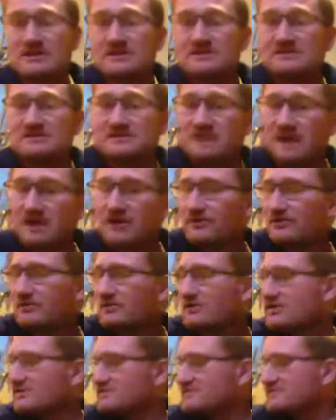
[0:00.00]
So
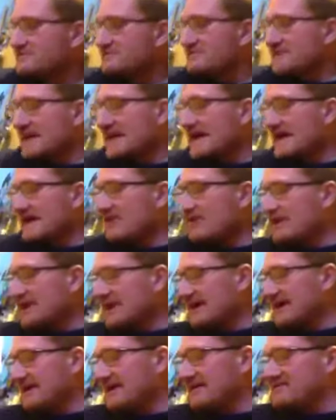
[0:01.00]
on from that, I
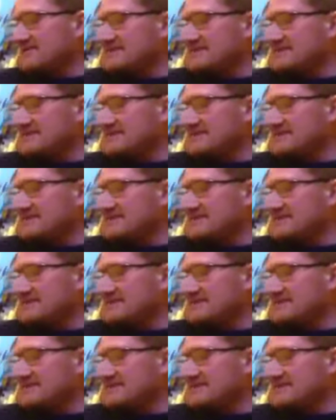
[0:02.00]
have